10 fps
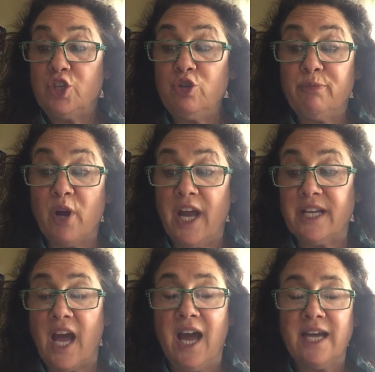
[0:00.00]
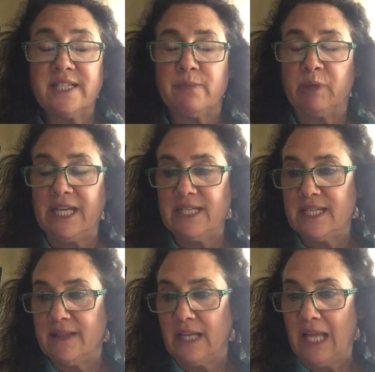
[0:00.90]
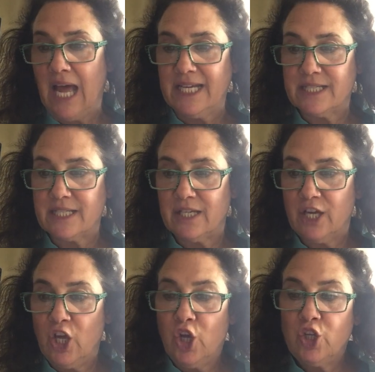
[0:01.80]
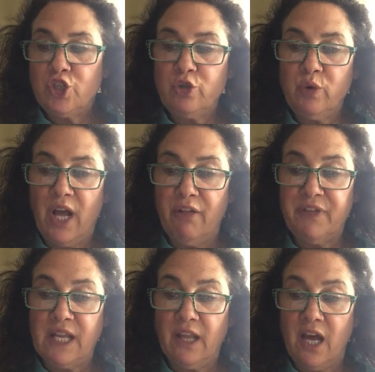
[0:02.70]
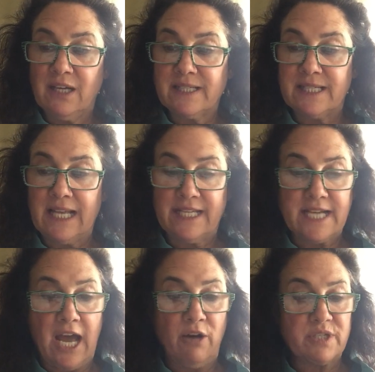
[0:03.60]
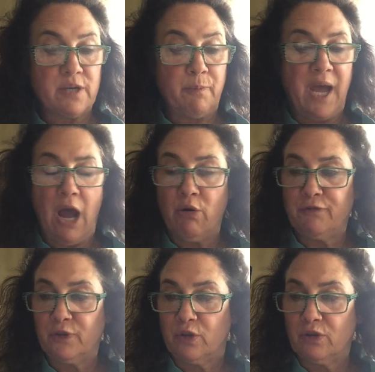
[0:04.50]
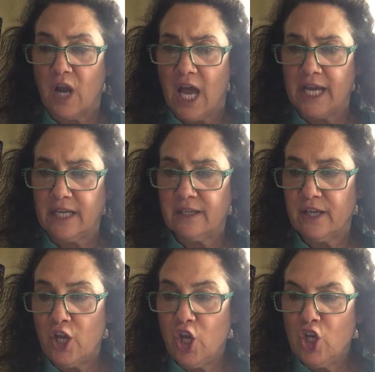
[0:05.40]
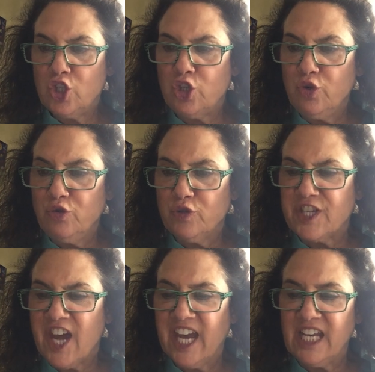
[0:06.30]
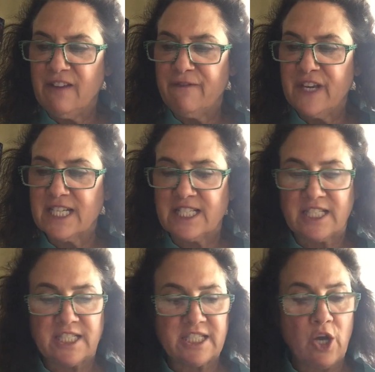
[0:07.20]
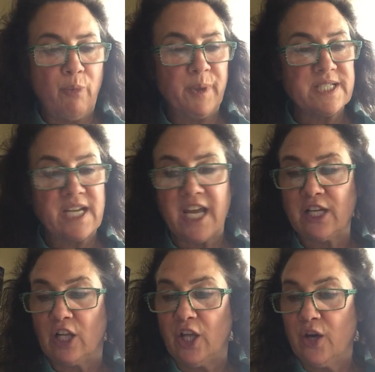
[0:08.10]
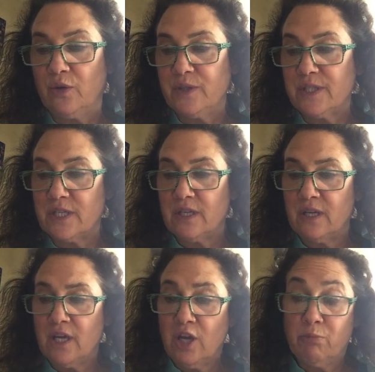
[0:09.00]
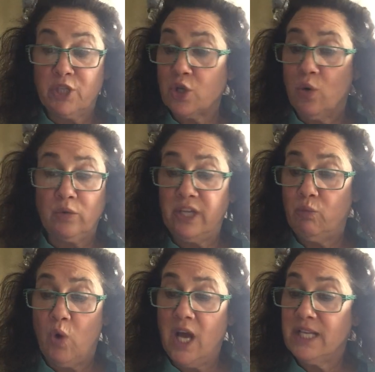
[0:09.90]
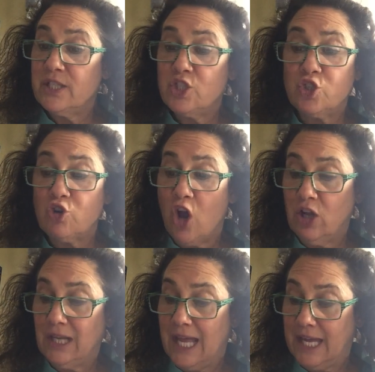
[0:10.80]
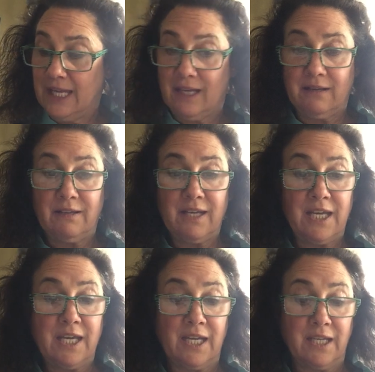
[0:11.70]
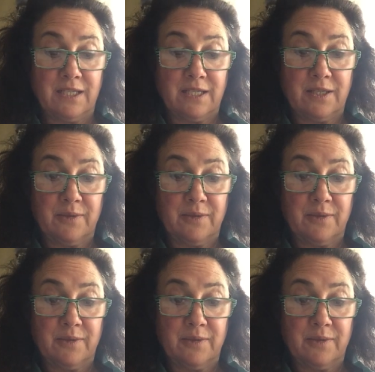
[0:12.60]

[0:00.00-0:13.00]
2 bright eyes blinked in the light. 2 healthy lungs let out a powerful cry. 2 tiny fists opened and closed, but only 1 strong leg kicked.